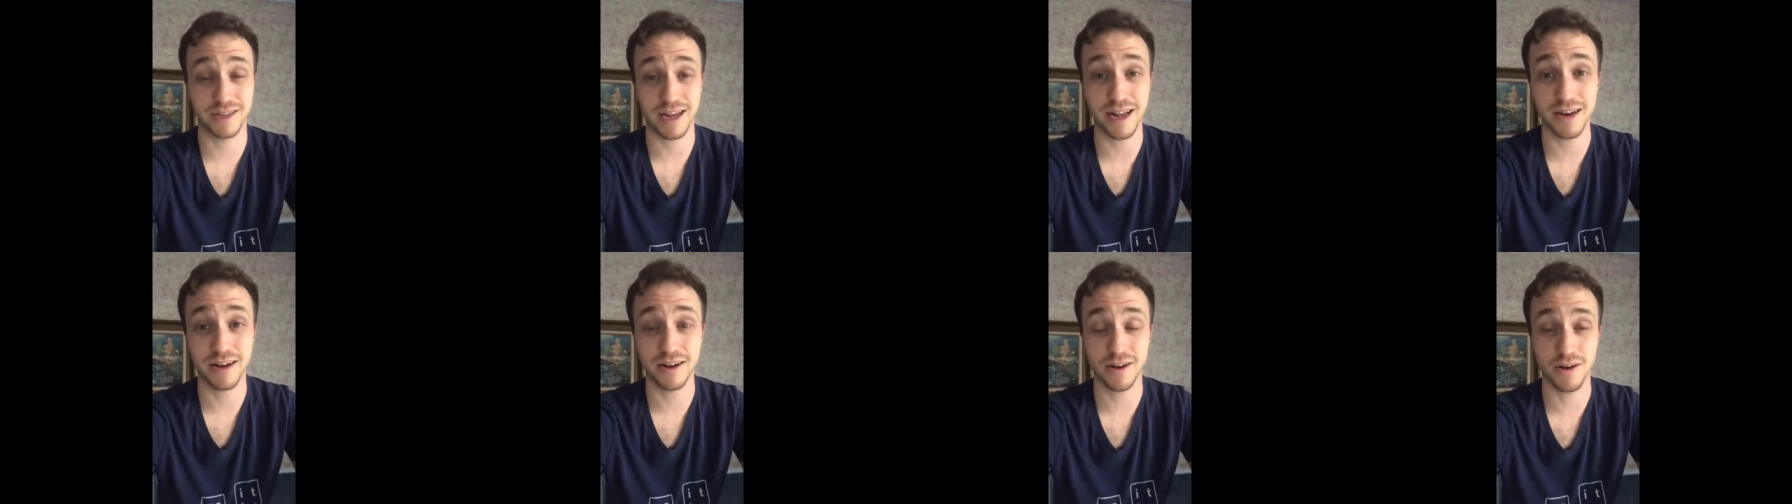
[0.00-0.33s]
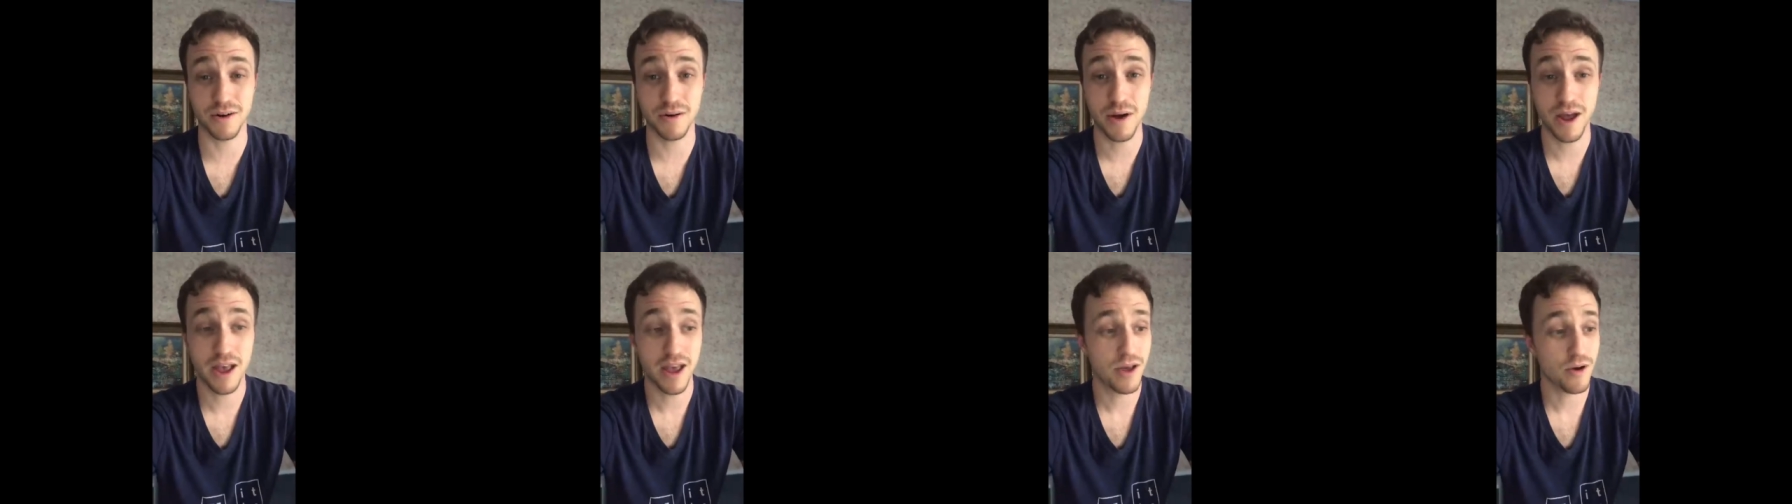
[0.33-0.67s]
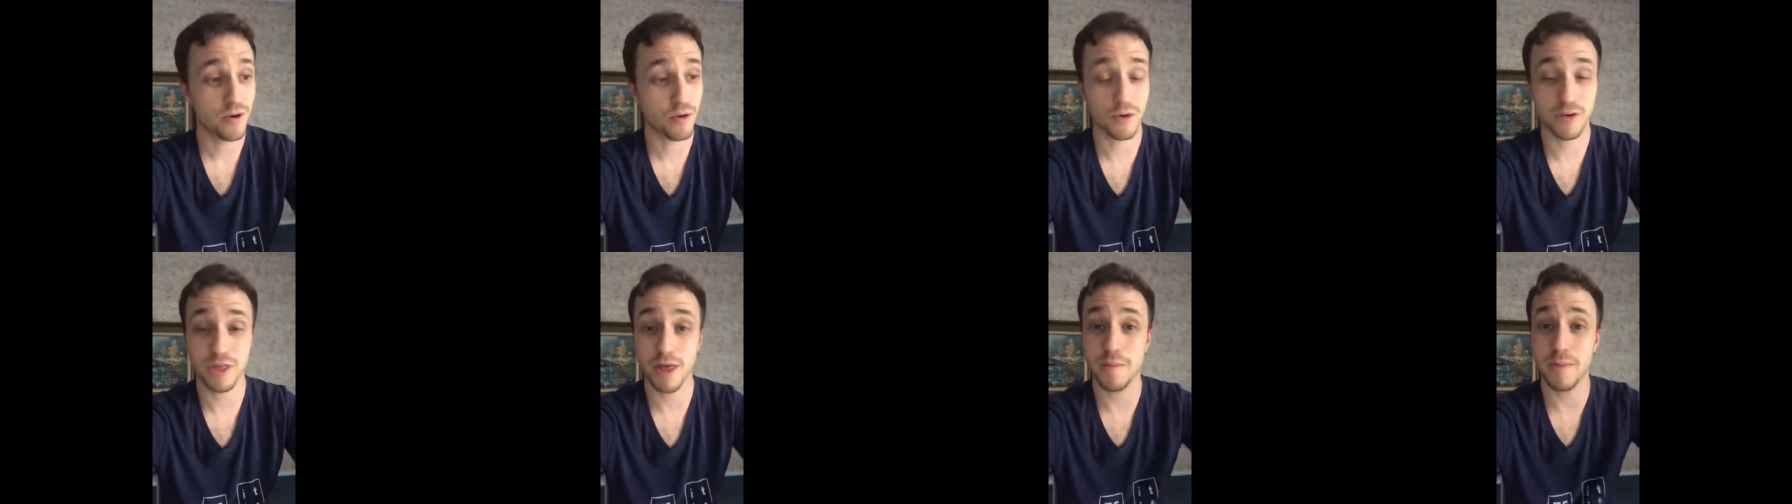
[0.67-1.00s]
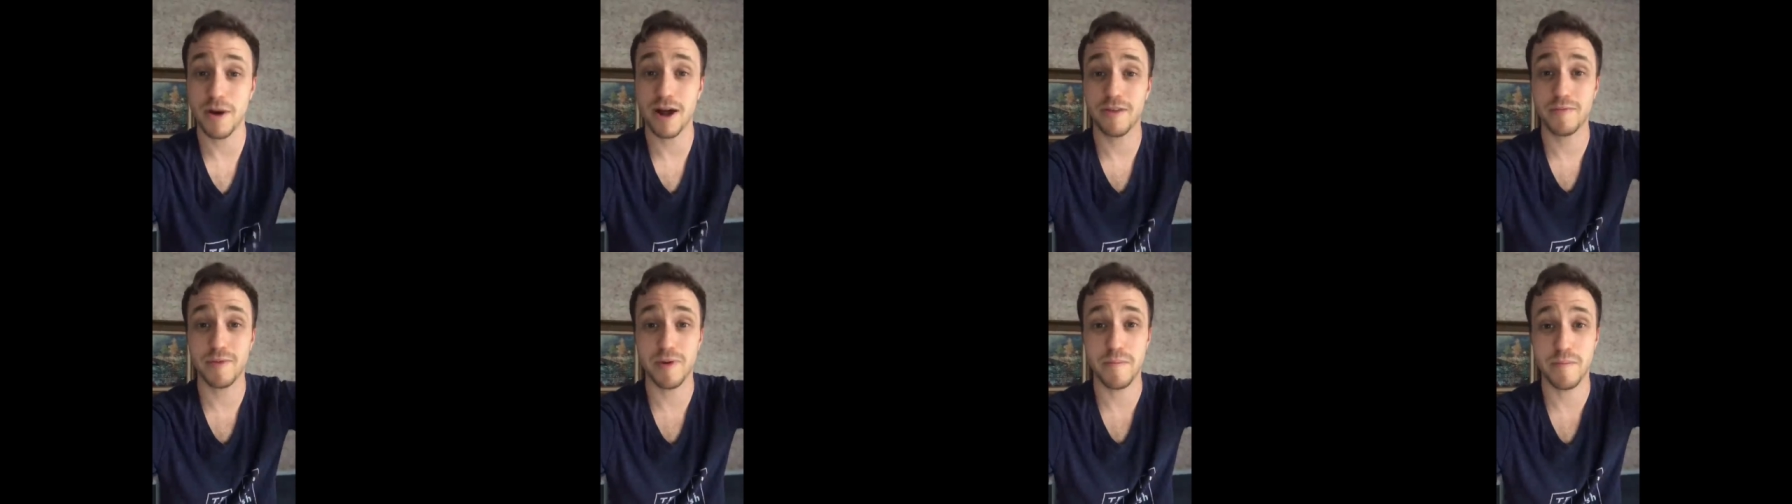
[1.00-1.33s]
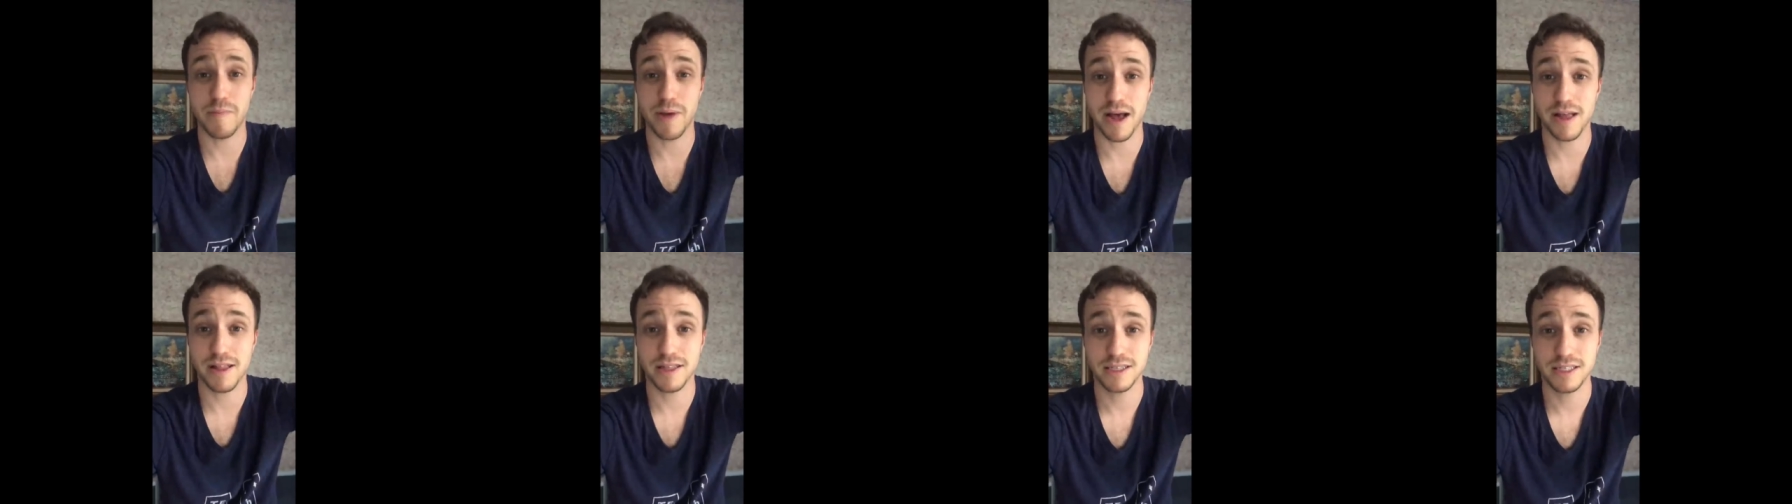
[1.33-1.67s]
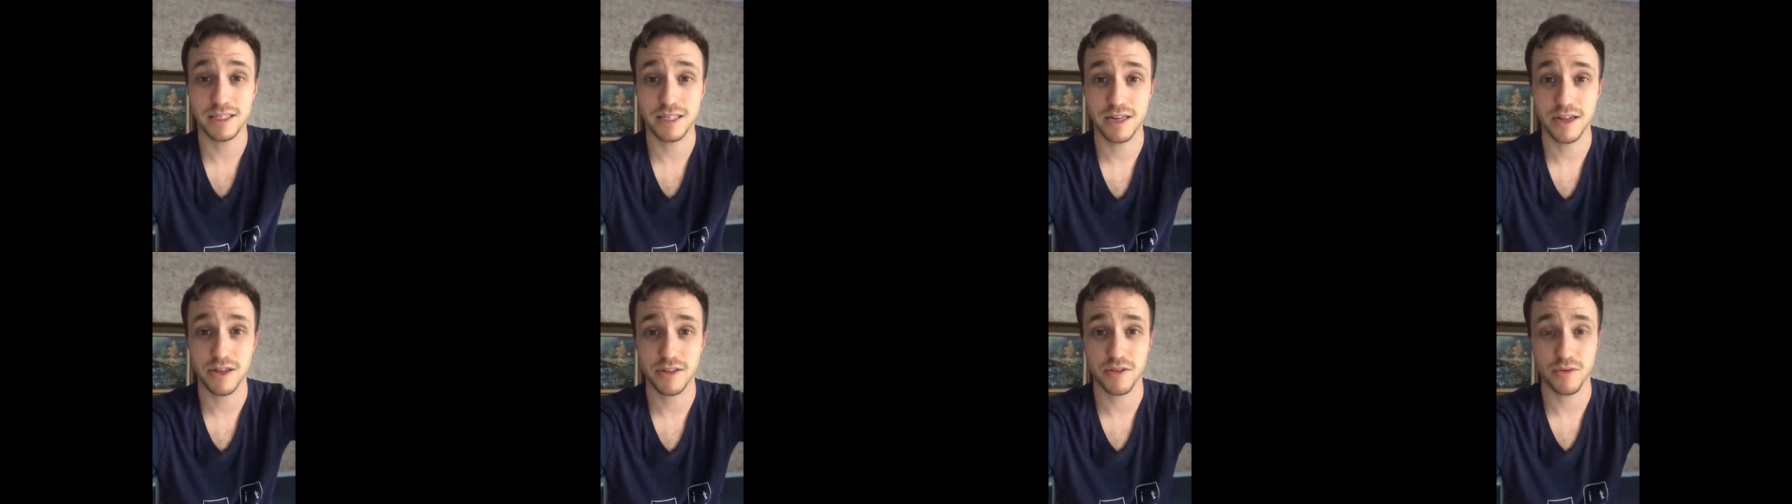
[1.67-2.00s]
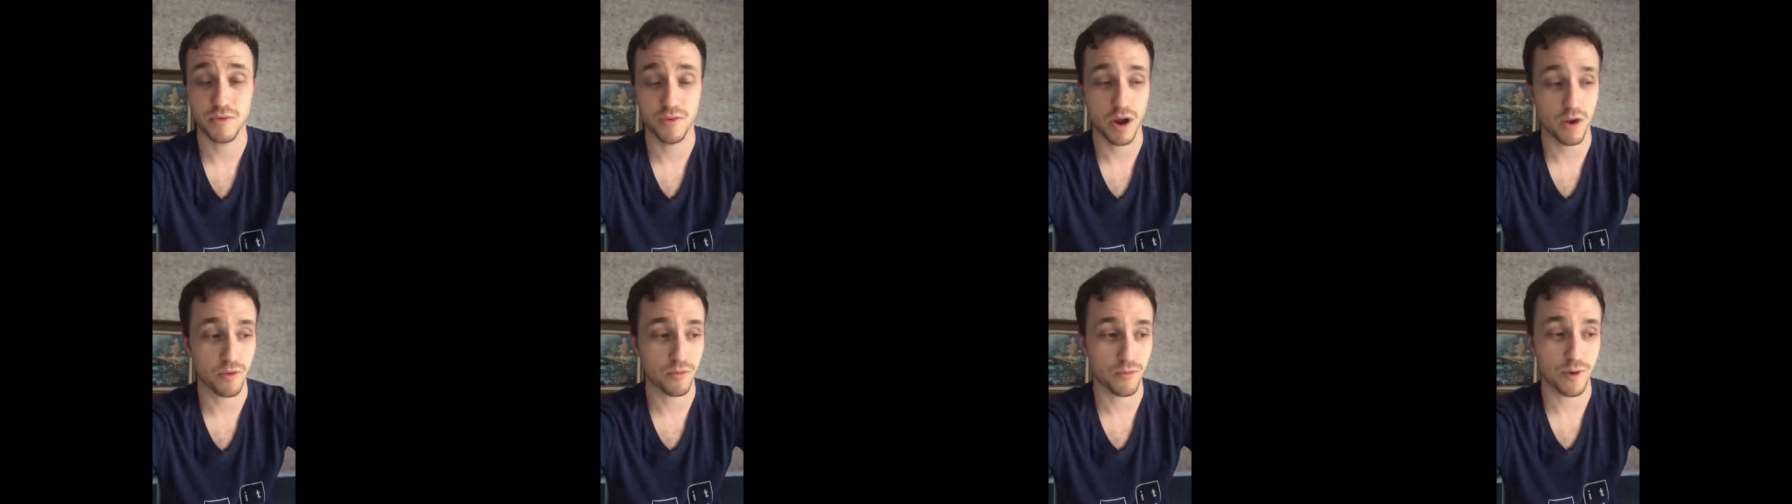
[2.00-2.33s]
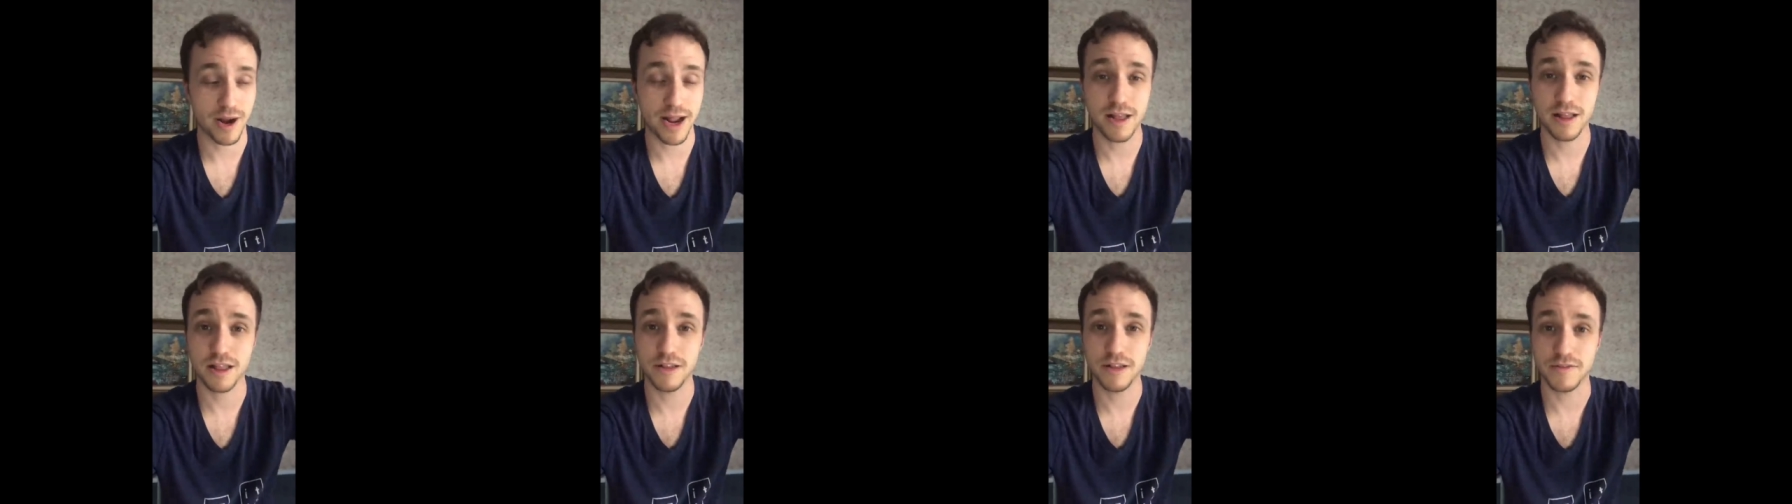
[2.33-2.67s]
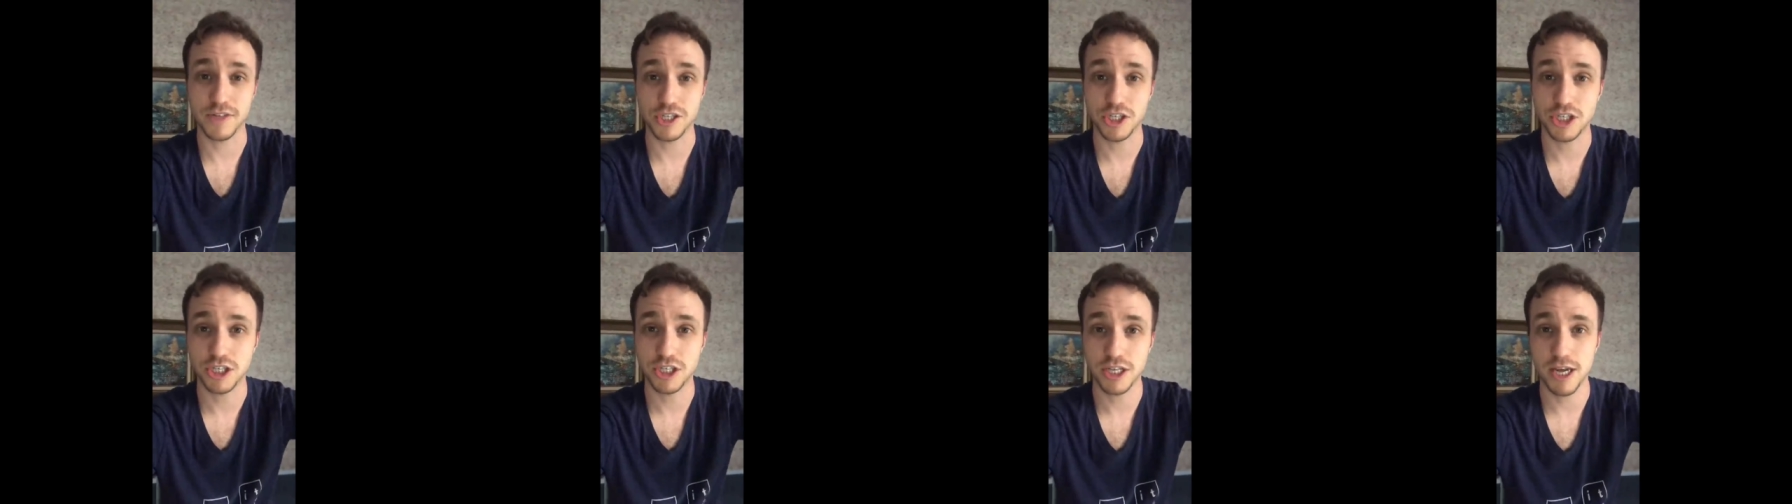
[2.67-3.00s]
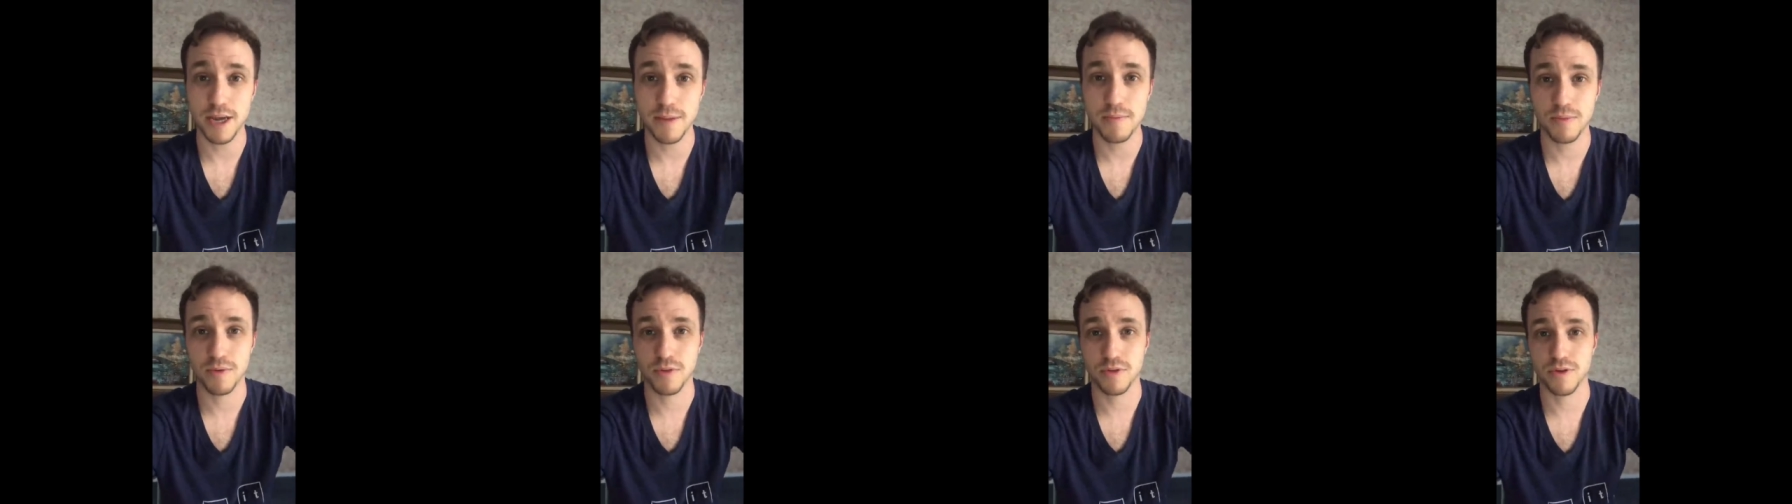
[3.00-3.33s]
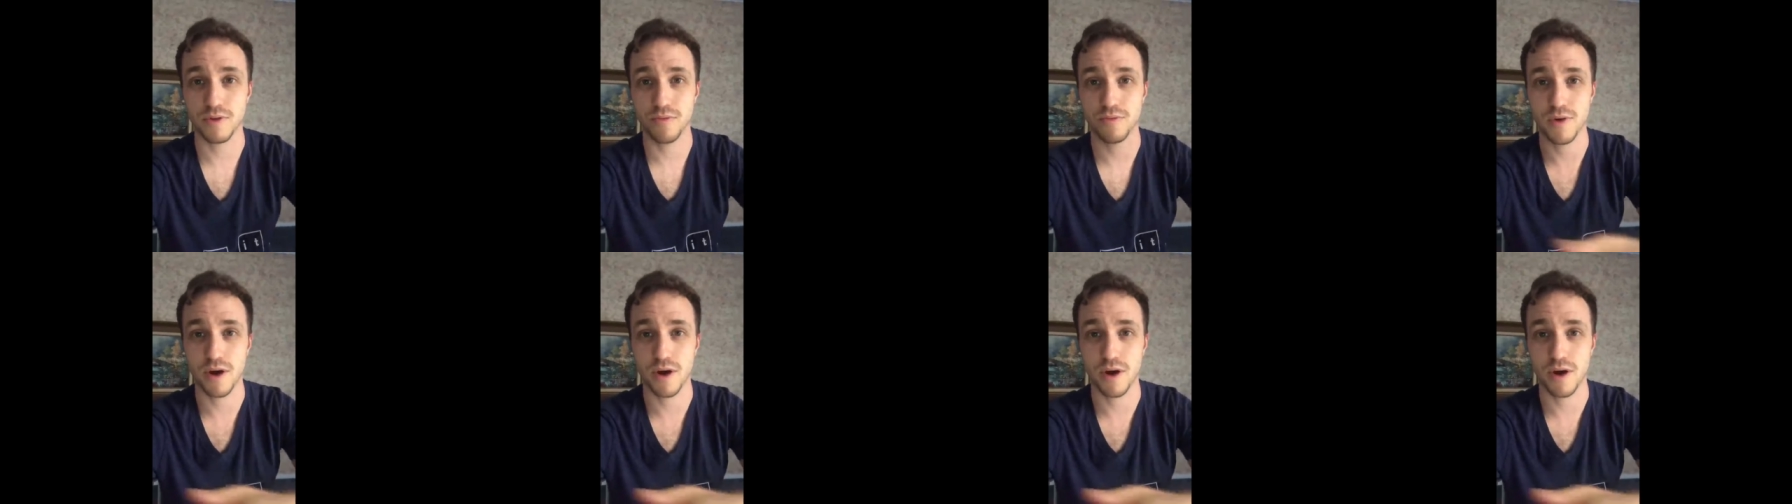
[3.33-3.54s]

I don't know, or they might have been balancing on the a rail of a ship or the